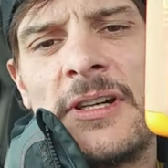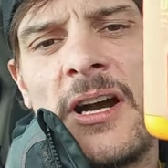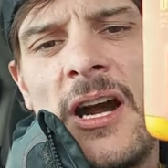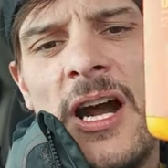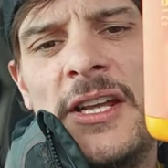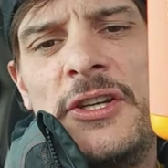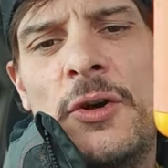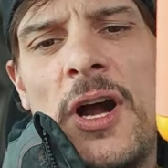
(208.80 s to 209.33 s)
All
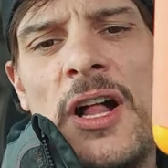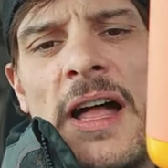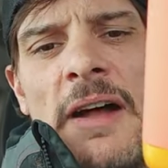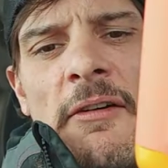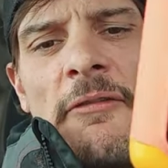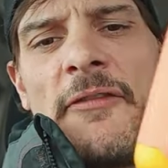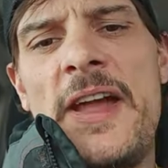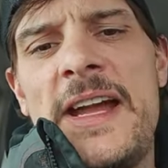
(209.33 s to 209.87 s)
right, you all
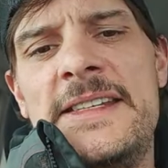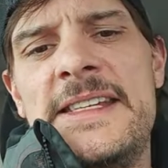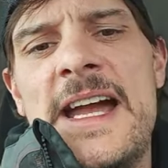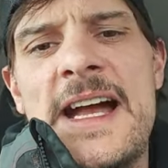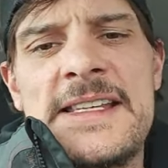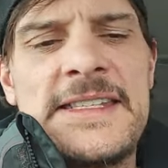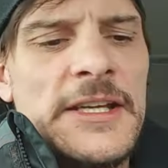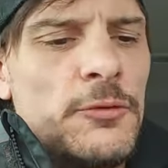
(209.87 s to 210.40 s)
have a
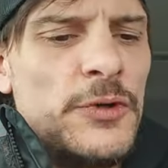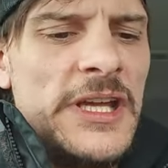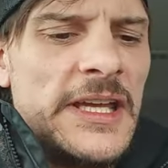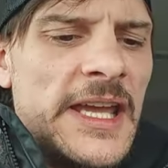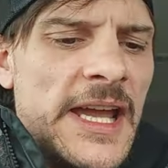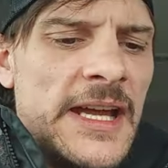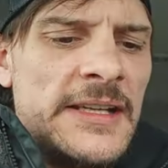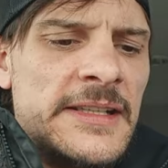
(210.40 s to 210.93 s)
fantastic
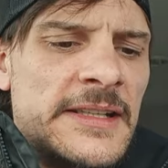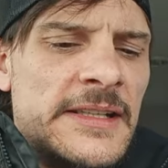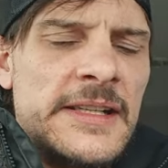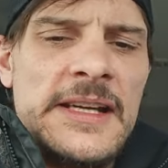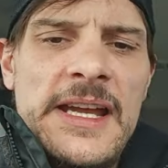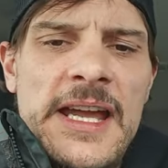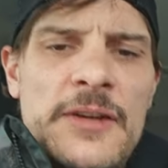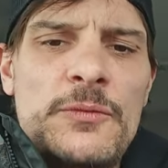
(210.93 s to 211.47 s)
weekend,
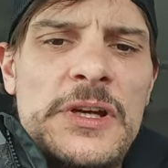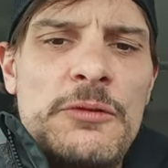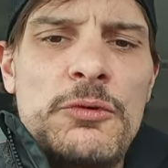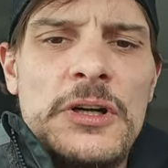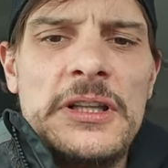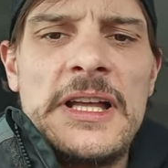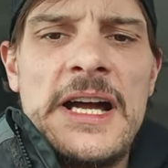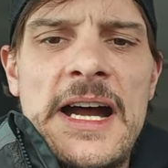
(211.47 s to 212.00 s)
and we
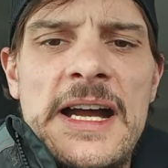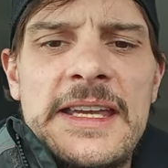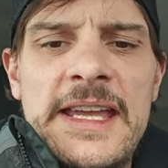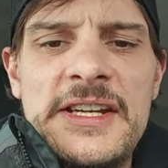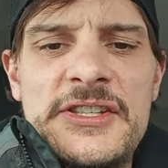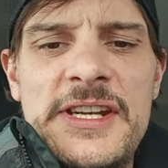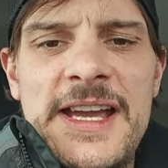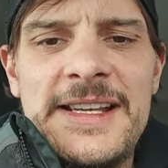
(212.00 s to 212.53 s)
will uh,
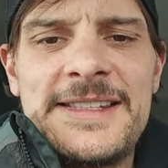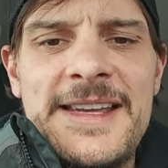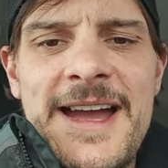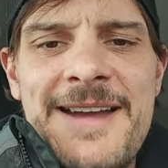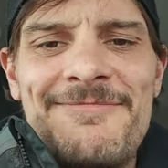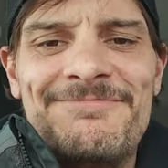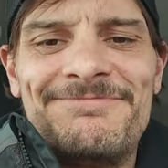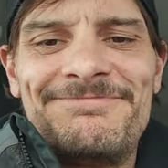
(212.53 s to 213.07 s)
catch you next
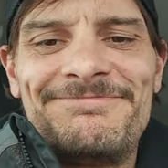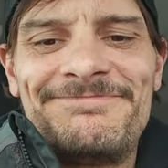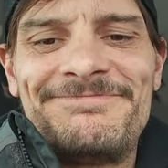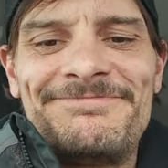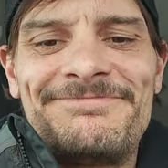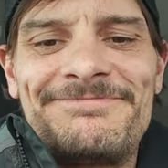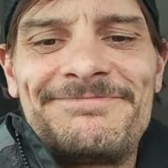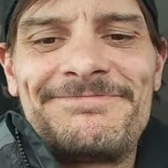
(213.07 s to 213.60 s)
time.
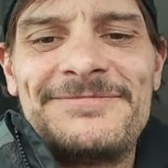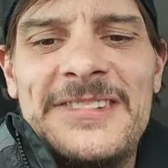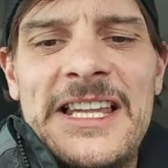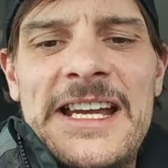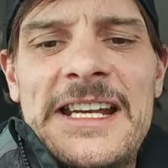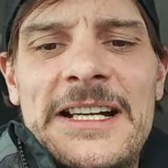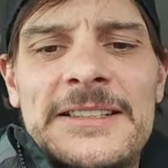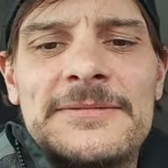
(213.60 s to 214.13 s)

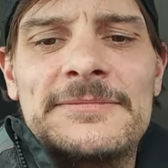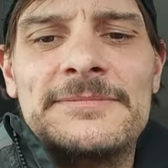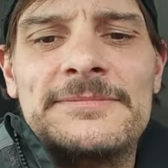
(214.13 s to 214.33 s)
Later.